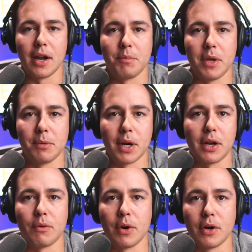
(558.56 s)
been in my
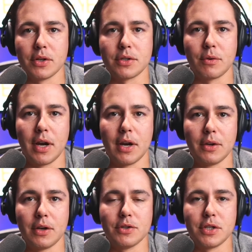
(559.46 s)
career just around
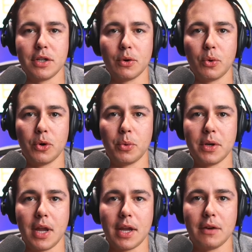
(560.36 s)
energy. You know, oil went
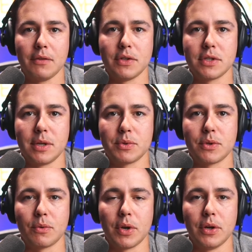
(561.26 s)
negative. It just seems
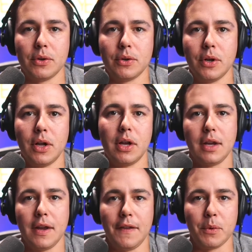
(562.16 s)
surreal.
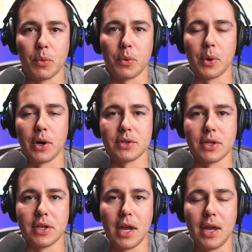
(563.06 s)
And then where we are
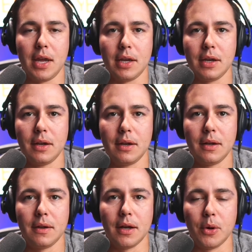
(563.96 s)
today,
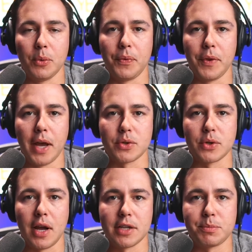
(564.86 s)
uh, with natural
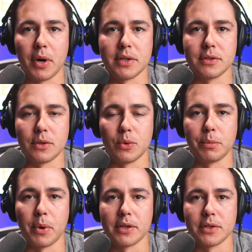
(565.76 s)
gas prices and oil
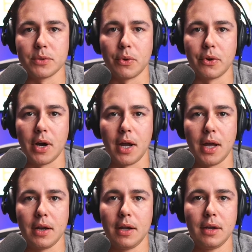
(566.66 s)
prices where they're
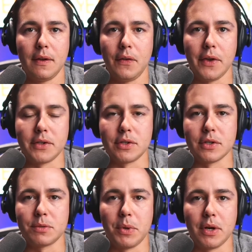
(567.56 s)
at, it's
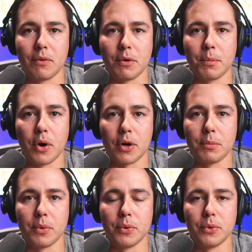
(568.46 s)
just been a
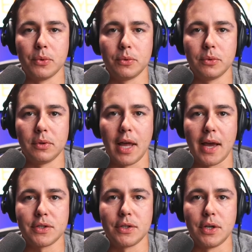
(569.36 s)
remarkable
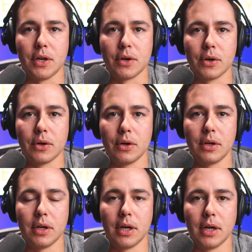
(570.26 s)
last year
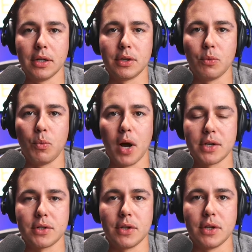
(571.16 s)
uh, to
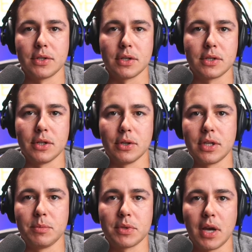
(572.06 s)
watch this. It still
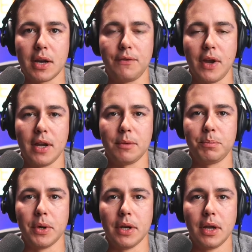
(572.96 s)
seems kind of fake,
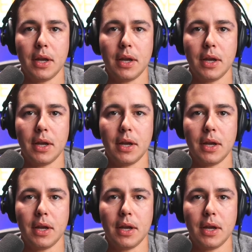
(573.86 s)
but